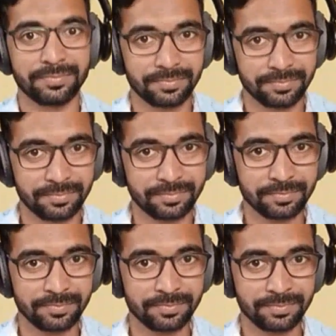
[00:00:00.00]

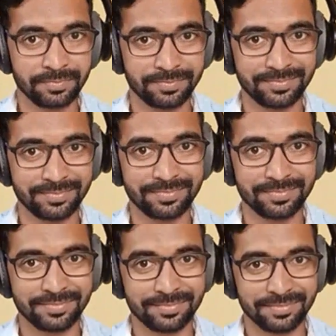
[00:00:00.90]

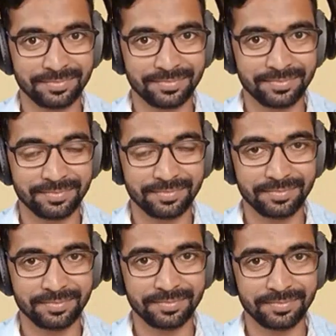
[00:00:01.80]

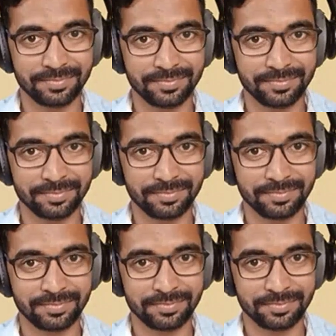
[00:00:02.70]

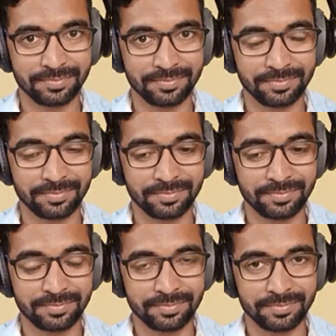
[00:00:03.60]

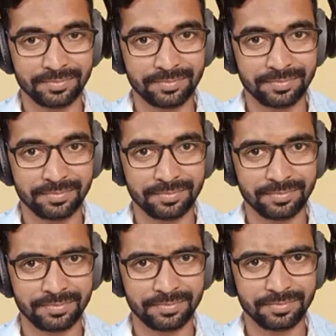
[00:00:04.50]

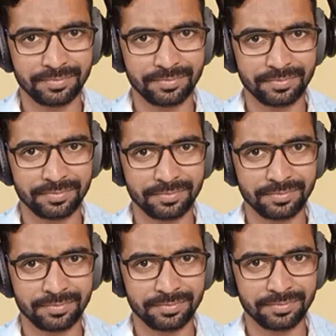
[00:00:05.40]

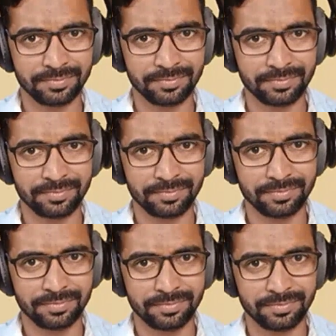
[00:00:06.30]

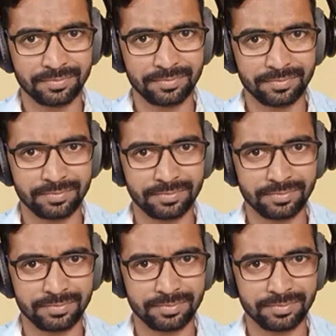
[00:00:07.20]
(silent)